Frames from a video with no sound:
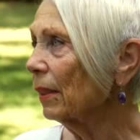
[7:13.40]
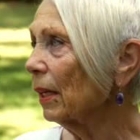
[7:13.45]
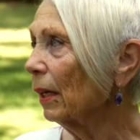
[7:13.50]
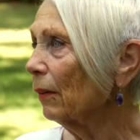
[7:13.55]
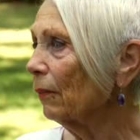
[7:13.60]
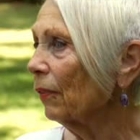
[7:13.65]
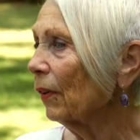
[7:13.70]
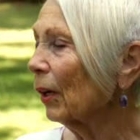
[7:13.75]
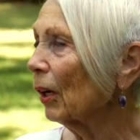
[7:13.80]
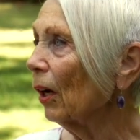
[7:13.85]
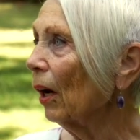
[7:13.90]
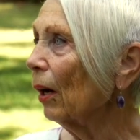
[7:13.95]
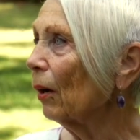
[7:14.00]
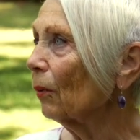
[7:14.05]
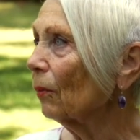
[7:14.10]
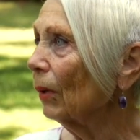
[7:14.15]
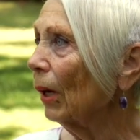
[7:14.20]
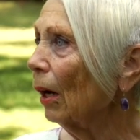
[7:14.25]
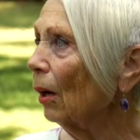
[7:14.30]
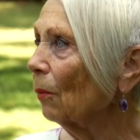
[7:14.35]
then figure
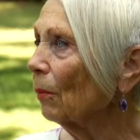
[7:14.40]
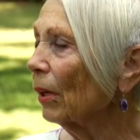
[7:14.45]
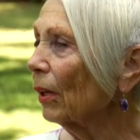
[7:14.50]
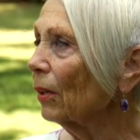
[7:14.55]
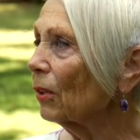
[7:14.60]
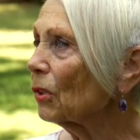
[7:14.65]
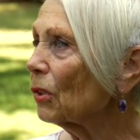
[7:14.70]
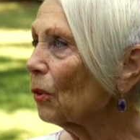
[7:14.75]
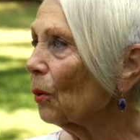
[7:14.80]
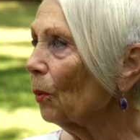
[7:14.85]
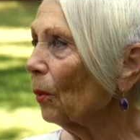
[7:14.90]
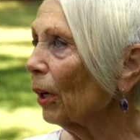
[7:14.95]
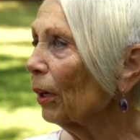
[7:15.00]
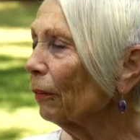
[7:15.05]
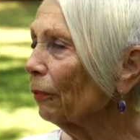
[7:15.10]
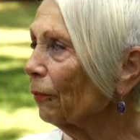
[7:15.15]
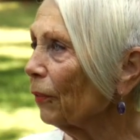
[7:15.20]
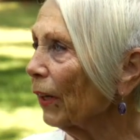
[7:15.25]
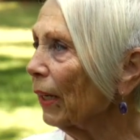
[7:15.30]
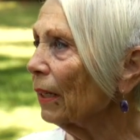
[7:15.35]
out how many
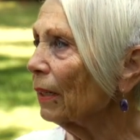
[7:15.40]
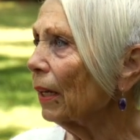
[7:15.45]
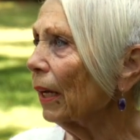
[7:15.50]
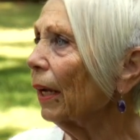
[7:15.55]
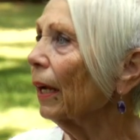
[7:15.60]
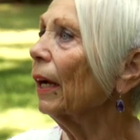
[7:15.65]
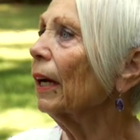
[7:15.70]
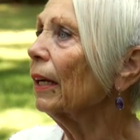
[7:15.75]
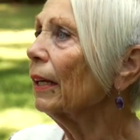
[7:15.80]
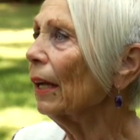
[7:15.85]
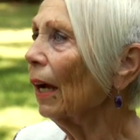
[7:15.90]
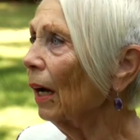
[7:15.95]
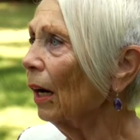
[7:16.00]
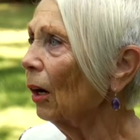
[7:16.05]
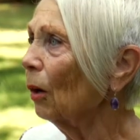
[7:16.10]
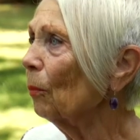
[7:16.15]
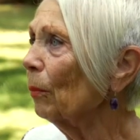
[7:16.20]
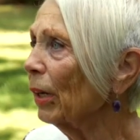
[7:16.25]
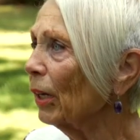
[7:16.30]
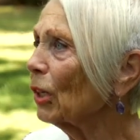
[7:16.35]
square feet and
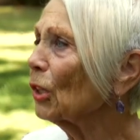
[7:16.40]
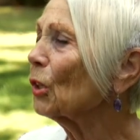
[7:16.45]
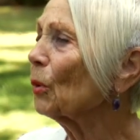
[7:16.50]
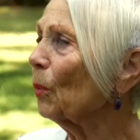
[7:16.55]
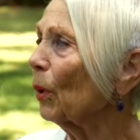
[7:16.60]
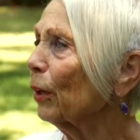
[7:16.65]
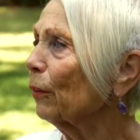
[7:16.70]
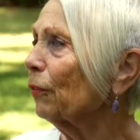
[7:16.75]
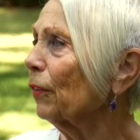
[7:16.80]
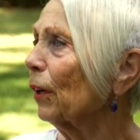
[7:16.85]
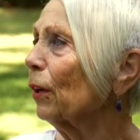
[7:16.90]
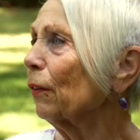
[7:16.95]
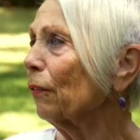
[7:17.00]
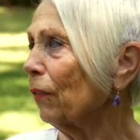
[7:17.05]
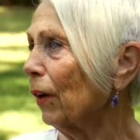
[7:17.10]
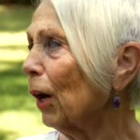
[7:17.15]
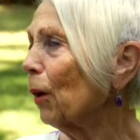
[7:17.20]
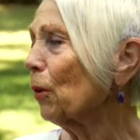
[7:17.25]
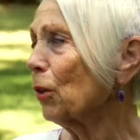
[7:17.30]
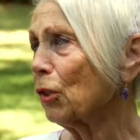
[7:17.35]
how many square feet of
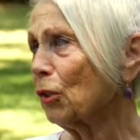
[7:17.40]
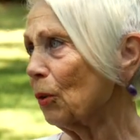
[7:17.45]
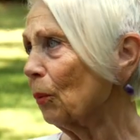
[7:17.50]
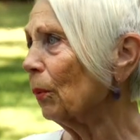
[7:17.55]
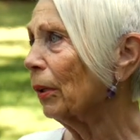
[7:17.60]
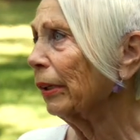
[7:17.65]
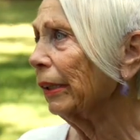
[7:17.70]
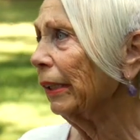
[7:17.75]
flowers you will